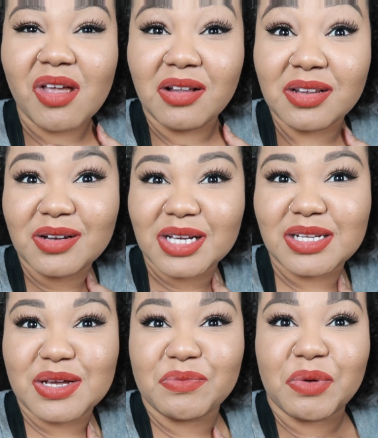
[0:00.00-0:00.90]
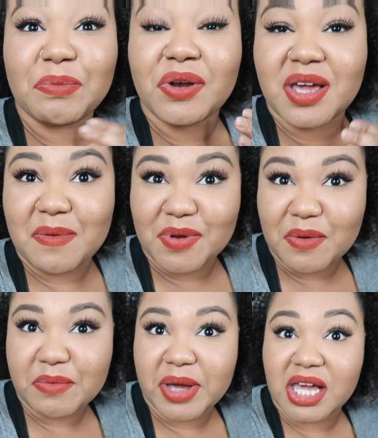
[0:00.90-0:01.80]
Until next time, remember to keep an
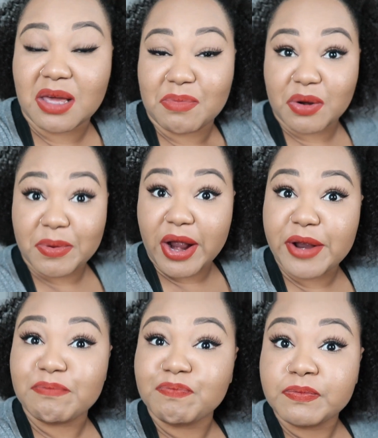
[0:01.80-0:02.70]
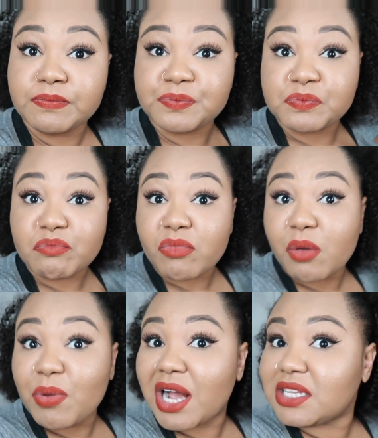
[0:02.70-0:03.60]
open mind, keep an open heart.
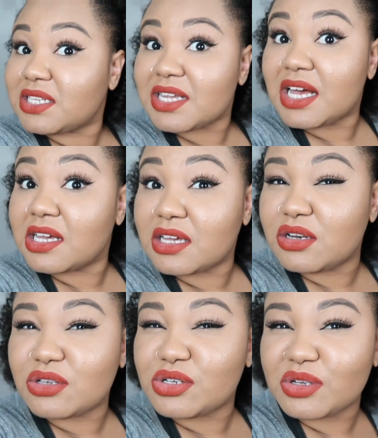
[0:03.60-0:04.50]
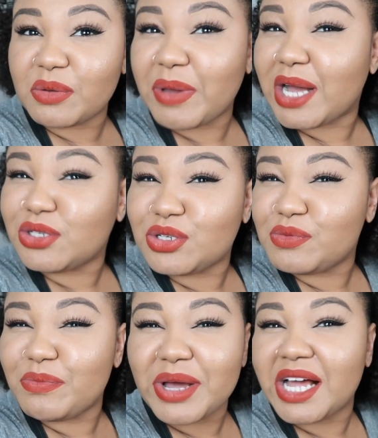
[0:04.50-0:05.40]
Practice unconditional
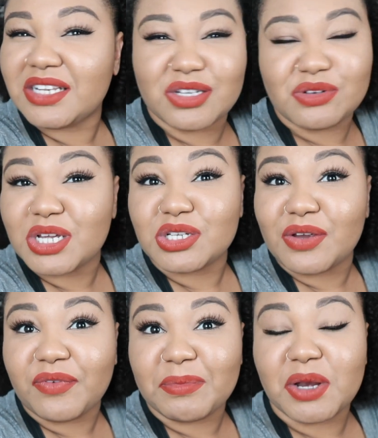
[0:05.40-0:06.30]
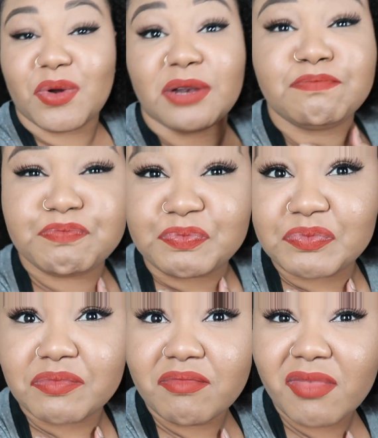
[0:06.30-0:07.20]
compassion, but don't take shit from anyone.
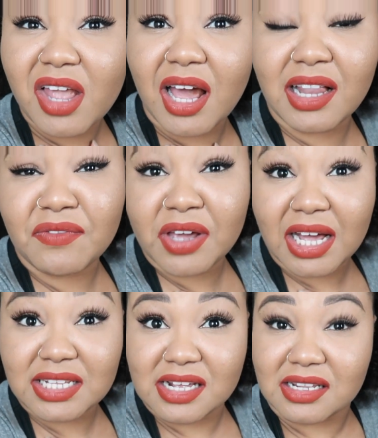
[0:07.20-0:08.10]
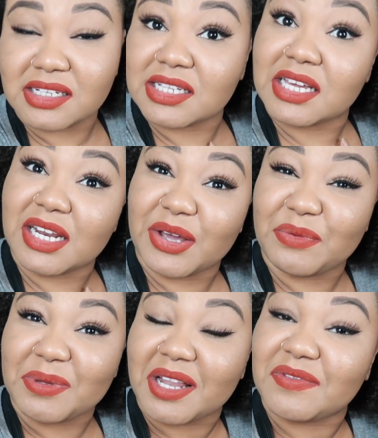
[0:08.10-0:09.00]
I love you guys endlessly, and I
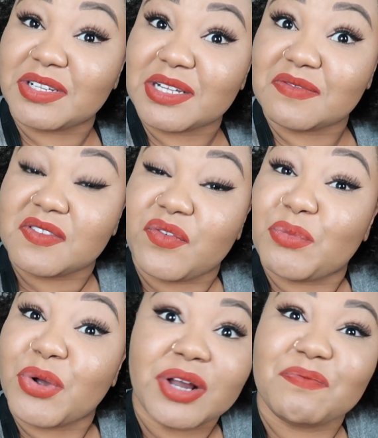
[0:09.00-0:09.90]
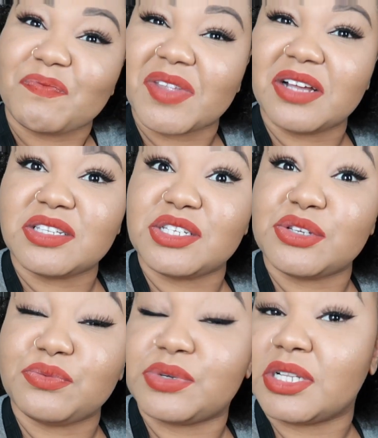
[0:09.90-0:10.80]
hope you love yourselves even more. I'll
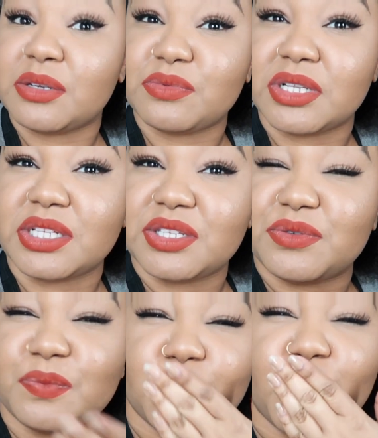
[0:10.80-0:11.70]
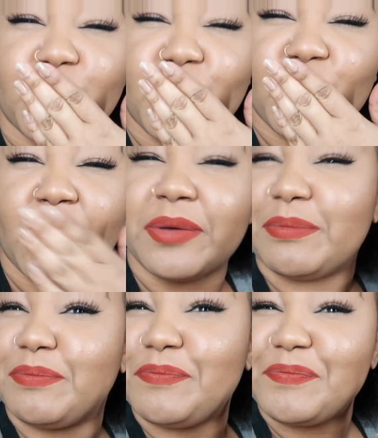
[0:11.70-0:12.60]
see you really, really soon.
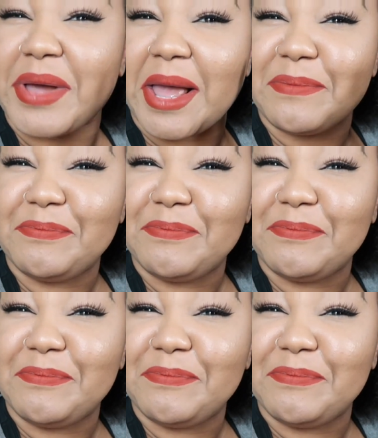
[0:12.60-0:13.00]
Bye.